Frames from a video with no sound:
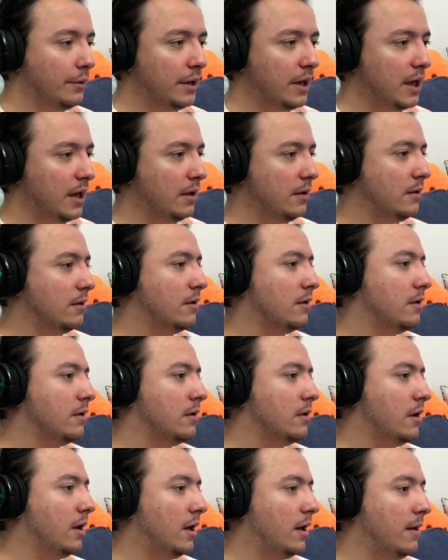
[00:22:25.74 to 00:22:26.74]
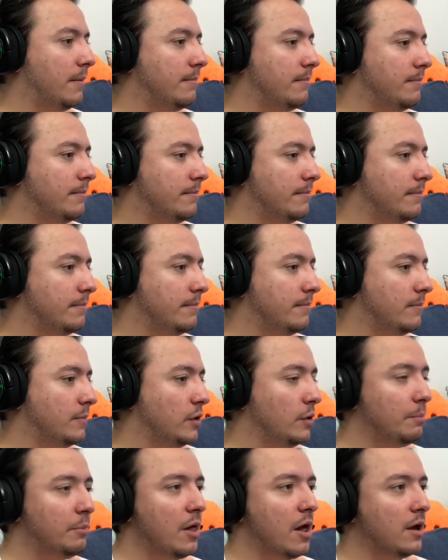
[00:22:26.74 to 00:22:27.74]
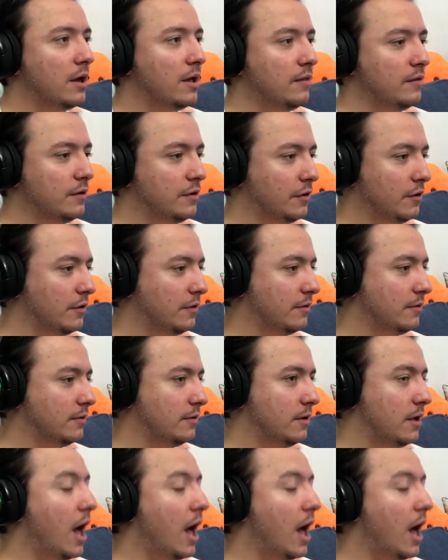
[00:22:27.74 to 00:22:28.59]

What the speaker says: Okay. You're blocking the door.